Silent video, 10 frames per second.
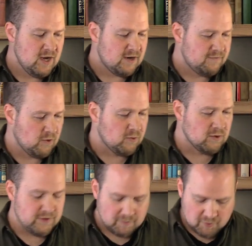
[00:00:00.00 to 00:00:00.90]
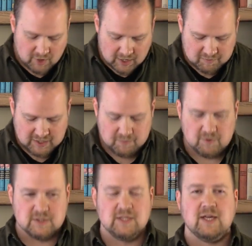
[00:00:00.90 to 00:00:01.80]
of the world that brought people
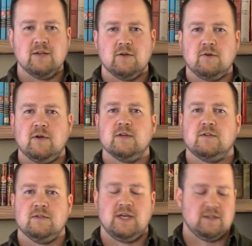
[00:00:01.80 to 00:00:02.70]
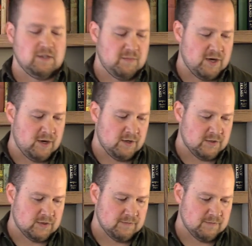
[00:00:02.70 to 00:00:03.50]
together across those ethnic barriers.